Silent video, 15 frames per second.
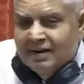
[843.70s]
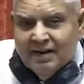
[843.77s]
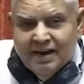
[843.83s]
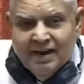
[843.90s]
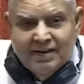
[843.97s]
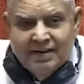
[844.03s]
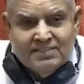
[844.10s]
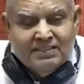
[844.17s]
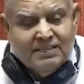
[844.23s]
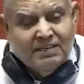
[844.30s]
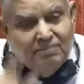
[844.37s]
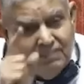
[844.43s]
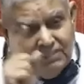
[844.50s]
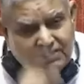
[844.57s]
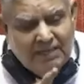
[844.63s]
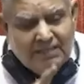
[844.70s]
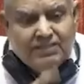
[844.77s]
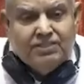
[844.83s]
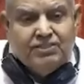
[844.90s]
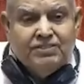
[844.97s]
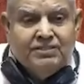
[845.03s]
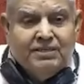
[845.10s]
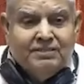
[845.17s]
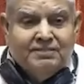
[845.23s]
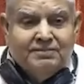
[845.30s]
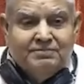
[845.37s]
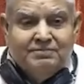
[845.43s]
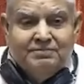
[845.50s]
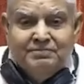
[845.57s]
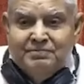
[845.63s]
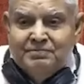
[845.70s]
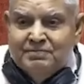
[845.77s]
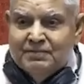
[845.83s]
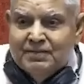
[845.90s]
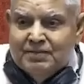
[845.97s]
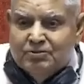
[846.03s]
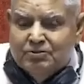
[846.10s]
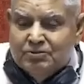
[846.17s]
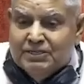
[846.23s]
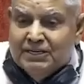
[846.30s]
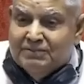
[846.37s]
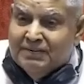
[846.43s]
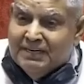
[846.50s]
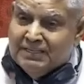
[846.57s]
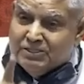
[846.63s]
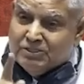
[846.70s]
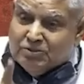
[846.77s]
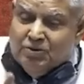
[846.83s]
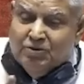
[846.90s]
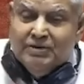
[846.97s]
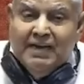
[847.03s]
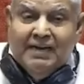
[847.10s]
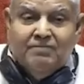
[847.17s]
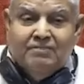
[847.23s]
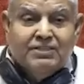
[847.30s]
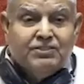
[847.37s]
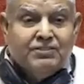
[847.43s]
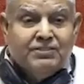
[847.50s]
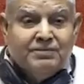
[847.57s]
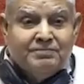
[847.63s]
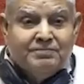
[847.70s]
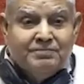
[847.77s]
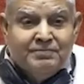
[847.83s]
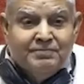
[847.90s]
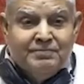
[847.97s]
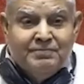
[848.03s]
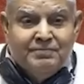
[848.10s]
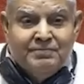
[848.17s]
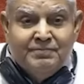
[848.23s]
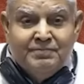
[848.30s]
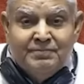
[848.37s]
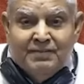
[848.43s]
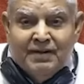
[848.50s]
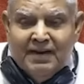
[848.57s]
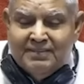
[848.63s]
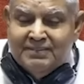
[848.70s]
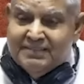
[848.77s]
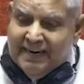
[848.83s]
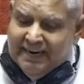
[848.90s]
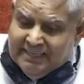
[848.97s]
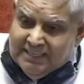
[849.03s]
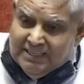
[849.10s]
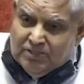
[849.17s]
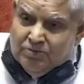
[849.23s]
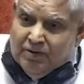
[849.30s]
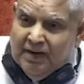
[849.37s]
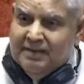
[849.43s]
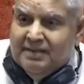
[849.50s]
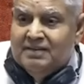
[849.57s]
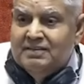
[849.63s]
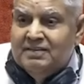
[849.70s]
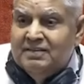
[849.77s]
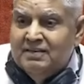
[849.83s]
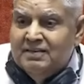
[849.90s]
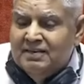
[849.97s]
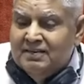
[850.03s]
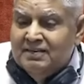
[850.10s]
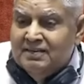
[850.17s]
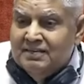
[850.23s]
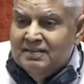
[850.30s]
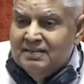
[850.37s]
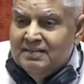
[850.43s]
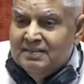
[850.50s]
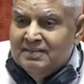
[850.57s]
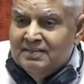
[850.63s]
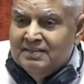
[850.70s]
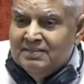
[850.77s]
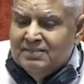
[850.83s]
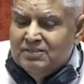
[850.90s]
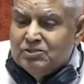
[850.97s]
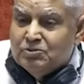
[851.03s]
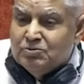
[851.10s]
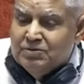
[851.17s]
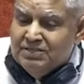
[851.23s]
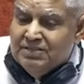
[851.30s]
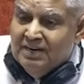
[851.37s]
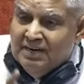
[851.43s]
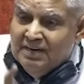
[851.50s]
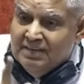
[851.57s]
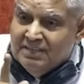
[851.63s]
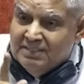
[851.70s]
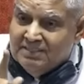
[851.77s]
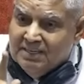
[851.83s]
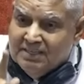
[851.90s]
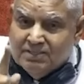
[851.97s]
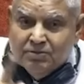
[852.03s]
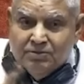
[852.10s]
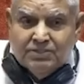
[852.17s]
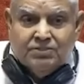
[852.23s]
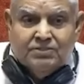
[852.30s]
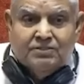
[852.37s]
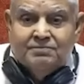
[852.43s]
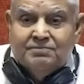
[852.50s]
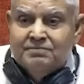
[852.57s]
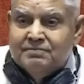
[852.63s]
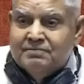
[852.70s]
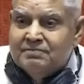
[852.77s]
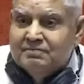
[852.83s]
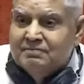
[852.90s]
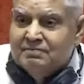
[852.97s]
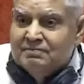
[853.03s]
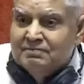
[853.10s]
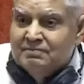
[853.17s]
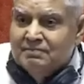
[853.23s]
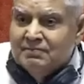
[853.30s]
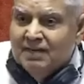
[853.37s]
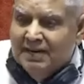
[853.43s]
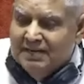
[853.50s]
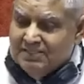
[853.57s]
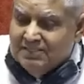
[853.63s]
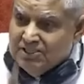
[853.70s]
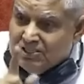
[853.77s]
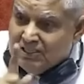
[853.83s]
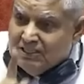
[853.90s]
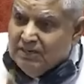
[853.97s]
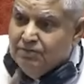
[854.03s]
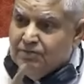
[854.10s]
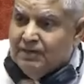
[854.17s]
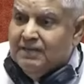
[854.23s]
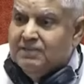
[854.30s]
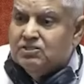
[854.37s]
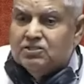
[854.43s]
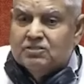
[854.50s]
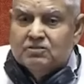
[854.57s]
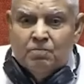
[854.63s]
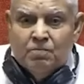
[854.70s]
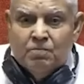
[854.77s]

has reversed the decision using very strong language. And that is why Svidhan Hatya Divas has a significance.